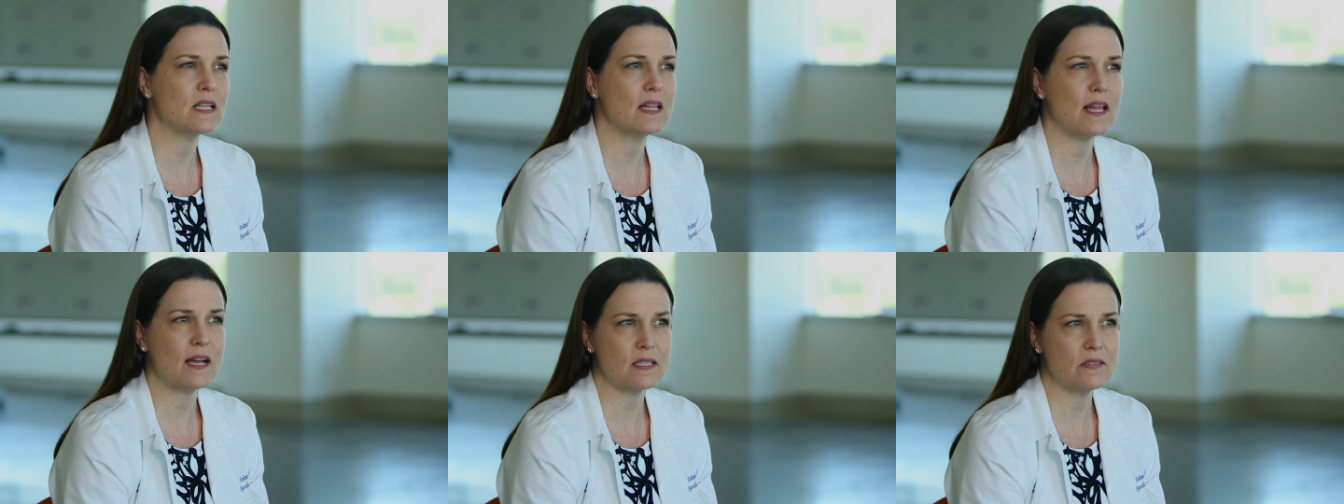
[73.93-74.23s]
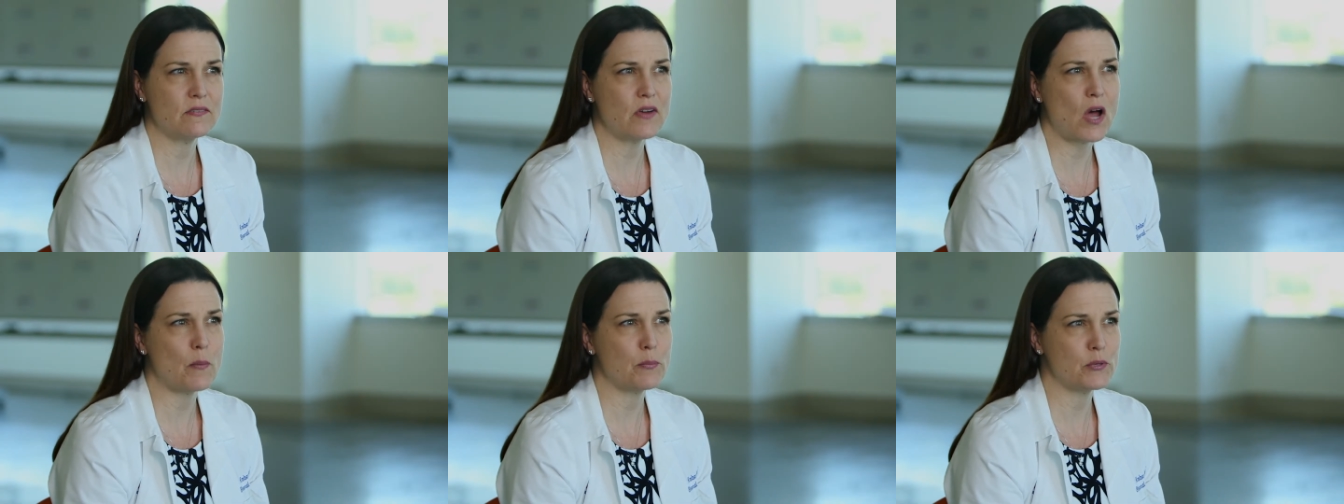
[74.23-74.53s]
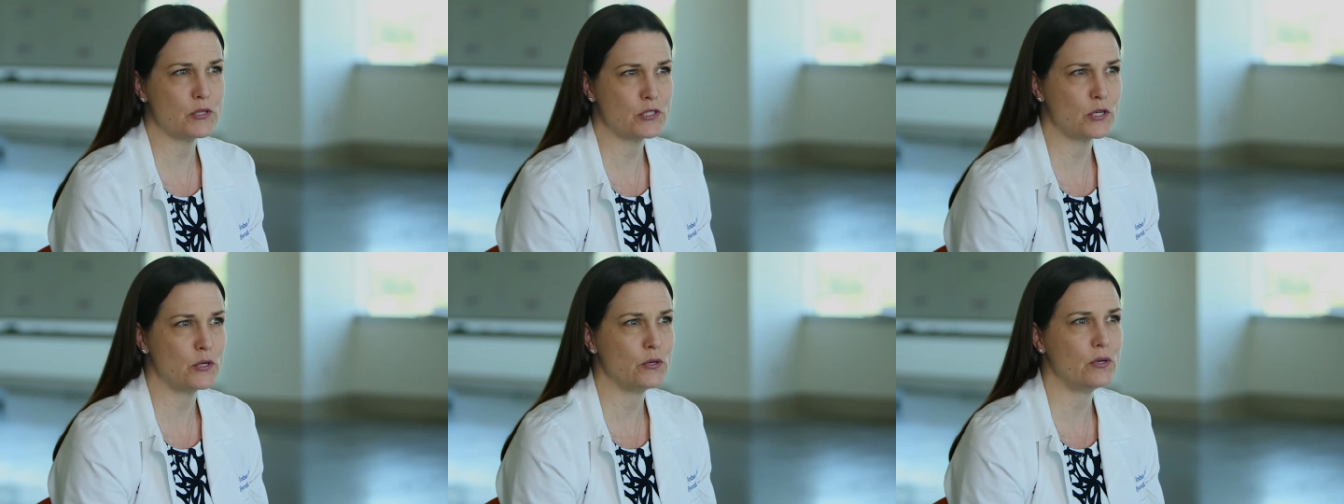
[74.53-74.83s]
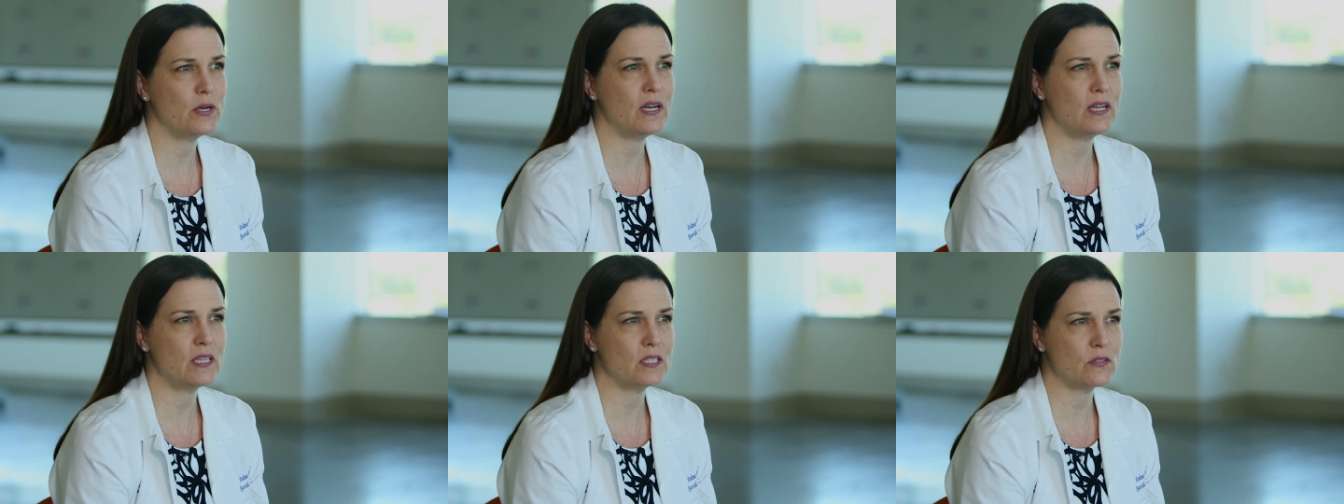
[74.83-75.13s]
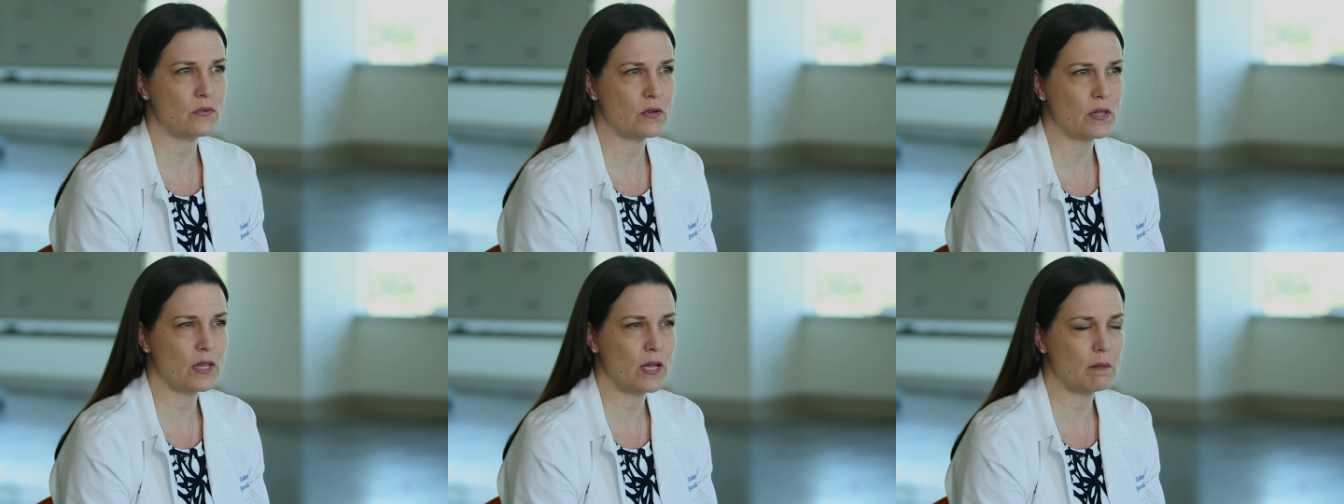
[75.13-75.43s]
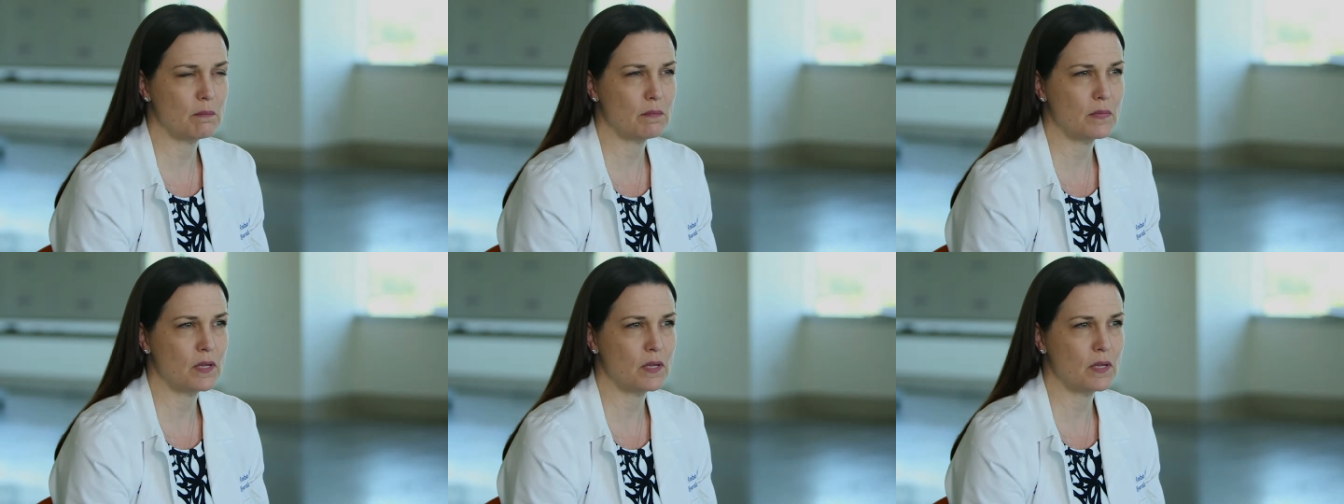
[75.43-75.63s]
elective opportunities for them.